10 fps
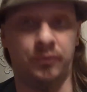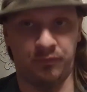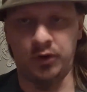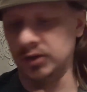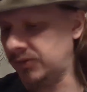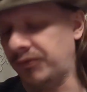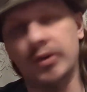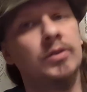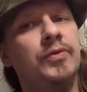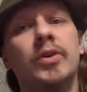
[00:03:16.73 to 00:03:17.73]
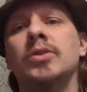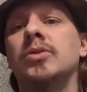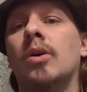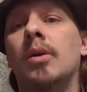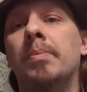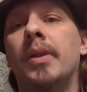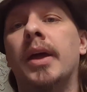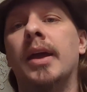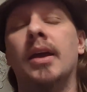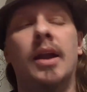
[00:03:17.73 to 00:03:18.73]
first started
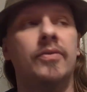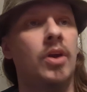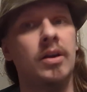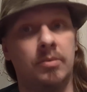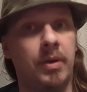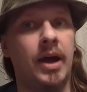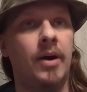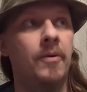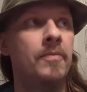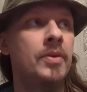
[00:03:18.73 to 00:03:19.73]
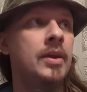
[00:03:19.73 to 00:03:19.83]
playing, and I've talked about